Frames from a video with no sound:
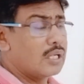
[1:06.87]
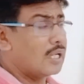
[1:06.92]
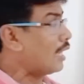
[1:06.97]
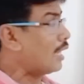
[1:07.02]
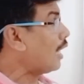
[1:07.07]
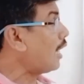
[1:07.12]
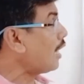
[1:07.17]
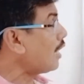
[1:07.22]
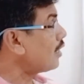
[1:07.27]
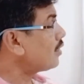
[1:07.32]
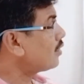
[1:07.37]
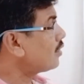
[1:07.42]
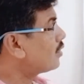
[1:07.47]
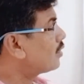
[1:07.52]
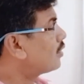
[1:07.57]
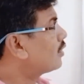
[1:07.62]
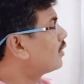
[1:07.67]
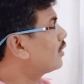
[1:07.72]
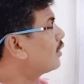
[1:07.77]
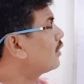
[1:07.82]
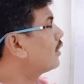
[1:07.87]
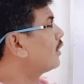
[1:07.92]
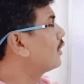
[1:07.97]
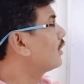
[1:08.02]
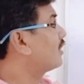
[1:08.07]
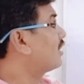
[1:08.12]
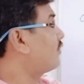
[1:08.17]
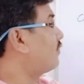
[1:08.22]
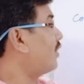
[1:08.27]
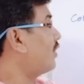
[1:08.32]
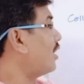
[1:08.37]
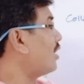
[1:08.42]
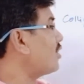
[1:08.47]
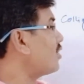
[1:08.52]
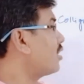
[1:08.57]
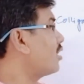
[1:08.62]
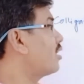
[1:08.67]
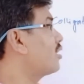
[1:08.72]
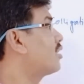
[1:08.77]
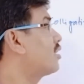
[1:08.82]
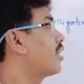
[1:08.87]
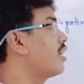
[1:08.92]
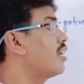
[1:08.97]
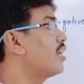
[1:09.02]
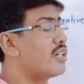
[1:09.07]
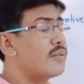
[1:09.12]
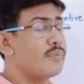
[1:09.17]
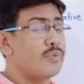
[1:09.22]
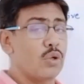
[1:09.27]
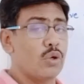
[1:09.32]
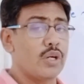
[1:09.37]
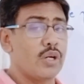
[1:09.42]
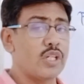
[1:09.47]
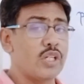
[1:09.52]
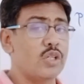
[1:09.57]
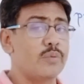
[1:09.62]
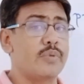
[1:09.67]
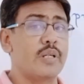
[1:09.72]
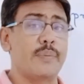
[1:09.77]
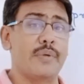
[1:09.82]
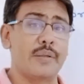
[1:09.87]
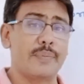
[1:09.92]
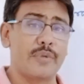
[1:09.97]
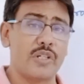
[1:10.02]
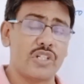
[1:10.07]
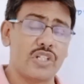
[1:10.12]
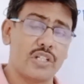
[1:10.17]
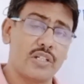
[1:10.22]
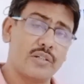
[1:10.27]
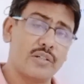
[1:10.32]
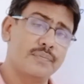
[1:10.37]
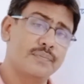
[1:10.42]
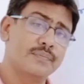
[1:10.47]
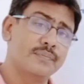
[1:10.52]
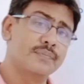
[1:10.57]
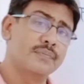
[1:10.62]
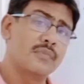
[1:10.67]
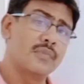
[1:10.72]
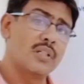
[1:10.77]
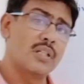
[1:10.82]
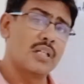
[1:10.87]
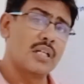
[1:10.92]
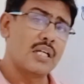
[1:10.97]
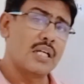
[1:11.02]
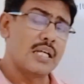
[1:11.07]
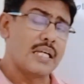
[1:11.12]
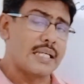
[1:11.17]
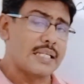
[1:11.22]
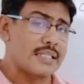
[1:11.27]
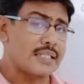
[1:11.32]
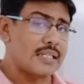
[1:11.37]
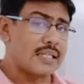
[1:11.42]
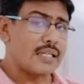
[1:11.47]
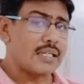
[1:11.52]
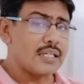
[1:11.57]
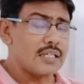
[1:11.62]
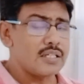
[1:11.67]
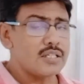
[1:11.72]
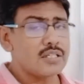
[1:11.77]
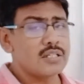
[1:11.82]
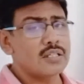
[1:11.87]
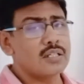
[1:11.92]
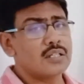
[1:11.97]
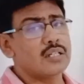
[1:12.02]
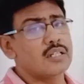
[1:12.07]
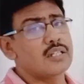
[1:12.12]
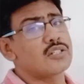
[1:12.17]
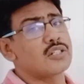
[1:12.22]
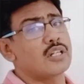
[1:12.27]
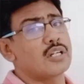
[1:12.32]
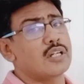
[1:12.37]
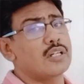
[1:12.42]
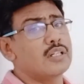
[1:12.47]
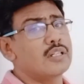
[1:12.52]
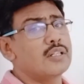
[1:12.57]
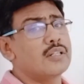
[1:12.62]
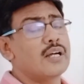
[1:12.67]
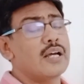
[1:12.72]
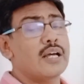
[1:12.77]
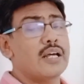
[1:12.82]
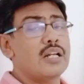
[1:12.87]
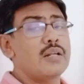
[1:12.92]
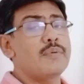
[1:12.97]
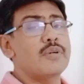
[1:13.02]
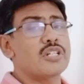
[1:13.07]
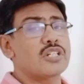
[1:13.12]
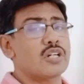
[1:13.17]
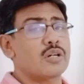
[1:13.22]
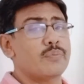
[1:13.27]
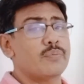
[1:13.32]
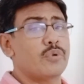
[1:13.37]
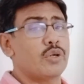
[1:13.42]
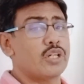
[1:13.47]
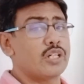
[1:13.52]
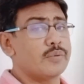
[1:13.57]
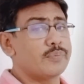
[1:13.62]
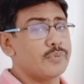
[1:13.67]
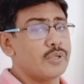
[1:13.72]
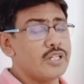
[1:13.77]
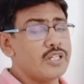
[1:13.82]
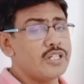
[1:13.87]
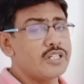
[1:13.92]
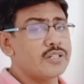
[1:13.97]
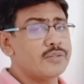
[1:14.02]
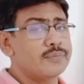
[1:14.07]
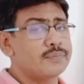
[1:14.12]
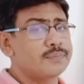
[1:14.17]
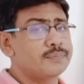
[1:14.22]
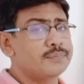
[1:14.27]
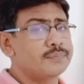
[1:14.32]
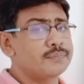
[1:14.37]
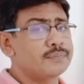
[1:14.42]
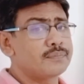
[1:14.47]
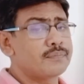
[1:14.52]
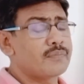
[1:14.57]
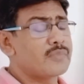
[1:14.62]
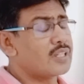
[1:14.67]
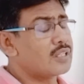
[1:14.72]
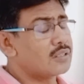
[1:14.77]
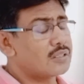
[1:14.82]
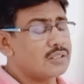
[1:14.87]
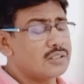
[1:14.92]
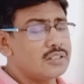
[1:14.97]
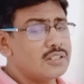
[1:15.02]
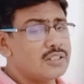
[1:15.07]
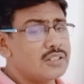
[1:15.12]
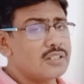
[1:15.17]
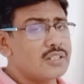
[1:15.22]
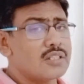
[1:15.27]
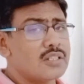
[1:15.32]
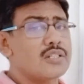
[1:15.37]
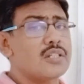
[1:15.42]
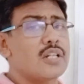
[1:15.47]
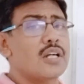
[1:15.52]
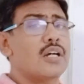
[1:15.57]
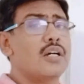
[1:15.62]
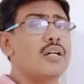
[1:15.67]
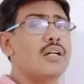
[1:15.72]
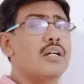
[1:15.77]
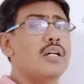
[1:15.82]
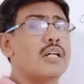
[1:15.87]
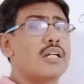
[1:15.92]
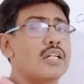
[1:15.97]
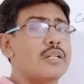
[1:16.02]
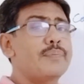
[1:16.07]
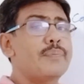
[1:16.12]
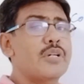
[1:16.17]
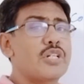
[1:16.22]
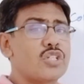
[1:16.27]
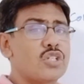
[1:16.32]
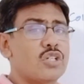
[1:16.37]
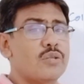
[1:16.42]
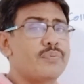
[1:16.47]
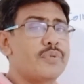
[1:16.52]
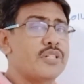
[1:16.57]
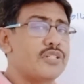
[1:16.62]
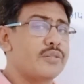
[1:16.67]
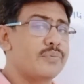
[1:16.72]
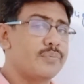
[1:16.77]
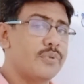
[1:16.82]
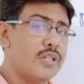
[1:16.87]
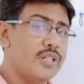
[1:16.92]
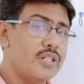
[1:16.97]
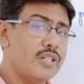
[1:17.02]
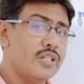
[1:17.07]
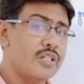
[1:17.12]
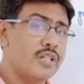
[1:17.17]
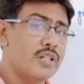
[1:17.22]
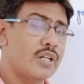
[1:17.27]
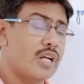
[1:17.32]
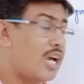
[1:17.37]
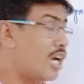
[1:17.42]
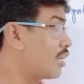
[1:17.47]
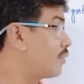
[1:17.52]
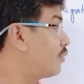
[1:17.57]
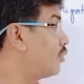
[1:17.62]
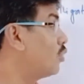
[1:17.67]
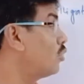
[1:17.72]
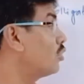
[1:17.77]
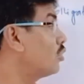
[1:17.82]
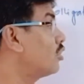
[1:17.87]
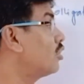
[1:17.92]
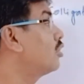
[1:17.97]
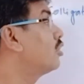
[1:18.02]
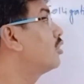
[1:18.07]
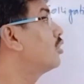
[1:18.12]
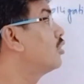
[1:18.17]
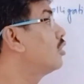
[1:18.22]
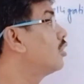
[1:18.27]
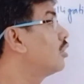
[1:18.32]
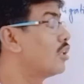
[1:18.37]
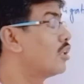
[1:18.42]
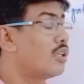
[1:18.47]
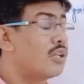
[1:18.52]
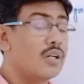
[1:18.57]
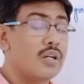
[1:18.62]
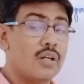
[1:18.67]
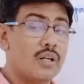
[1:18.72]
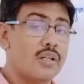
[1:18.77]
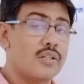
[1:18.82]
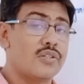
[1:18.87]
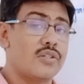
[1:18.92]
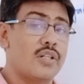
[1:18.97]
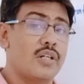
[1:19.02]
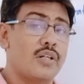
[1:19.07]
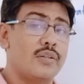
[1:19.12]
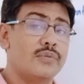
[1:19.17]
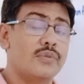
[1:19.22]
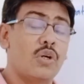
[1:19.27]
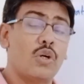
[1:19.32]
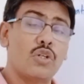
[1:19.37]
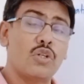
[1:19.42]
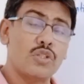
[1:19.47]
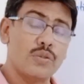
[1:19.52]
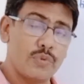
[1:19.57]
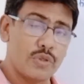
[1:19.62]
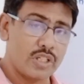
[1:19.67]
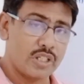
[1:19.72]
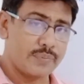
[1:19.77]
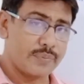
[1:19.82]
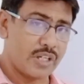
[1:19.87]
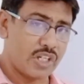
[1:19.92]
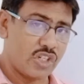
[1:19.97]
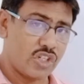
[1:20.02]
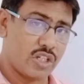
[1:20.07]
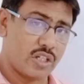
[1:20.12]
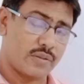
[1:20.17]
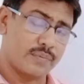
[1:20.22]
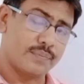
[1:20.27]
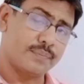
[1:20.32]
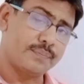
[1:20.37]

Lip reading: and the first is the relative lowering of vapor pressure, second is the elevation of boiling point, third is the depression of freezing point, and fourth is the osmotic pressure.